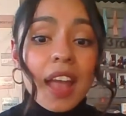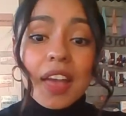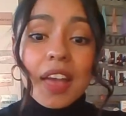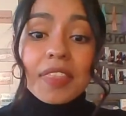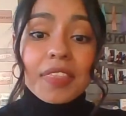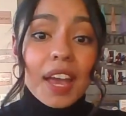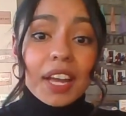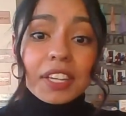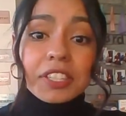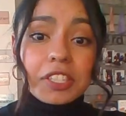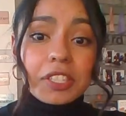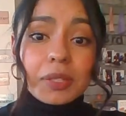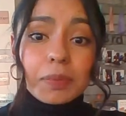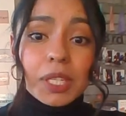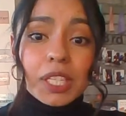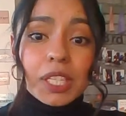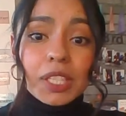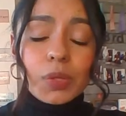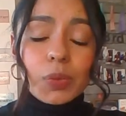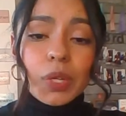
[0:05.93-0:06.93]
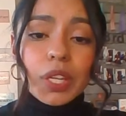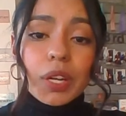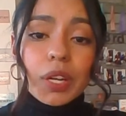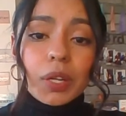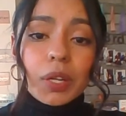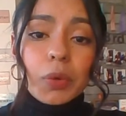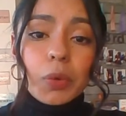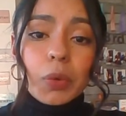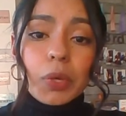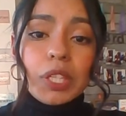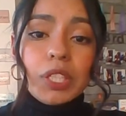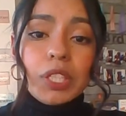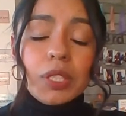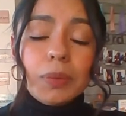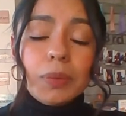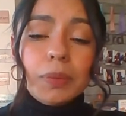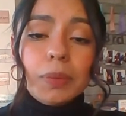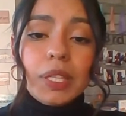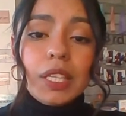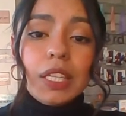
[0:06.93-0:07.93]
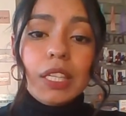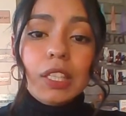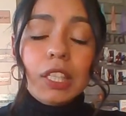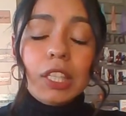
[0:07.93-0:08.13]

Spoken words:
And that just means we are going to be